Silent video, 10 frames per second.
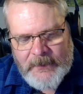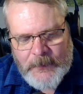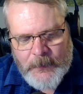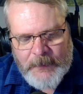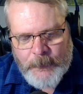
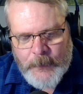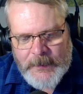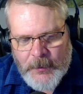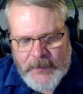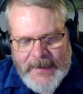So if we
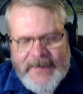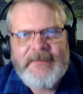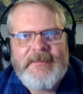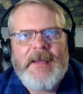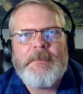don't
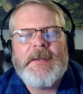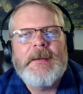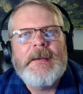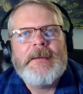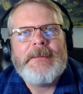accept
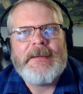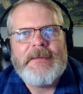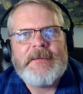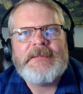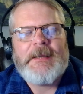that
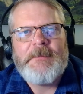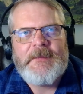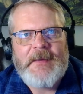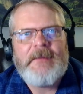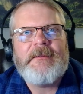there are some
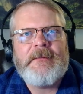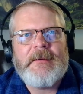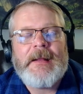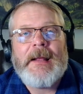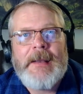senses
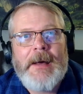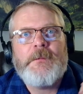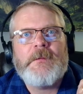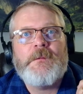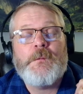that
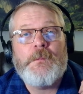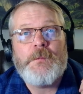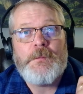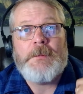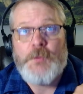allows us to
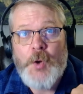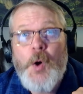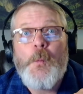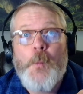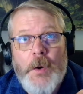know
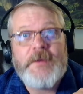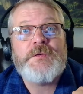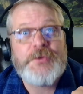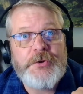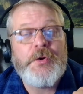what is
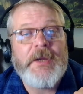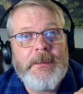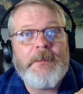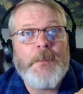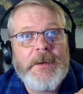true,
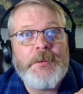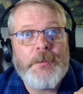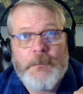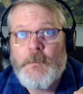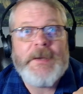even
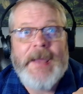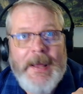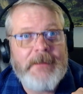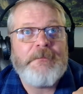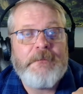when we
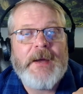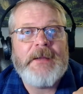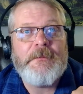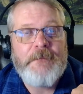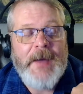can't
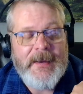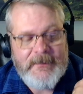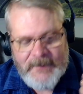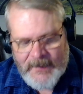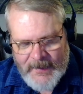find the facts,